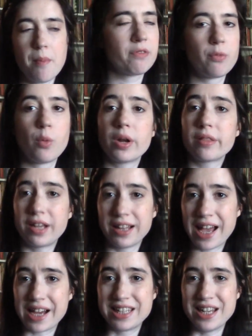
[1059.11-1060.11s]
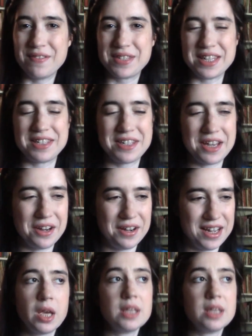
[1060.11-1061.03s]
One of the electives this year is,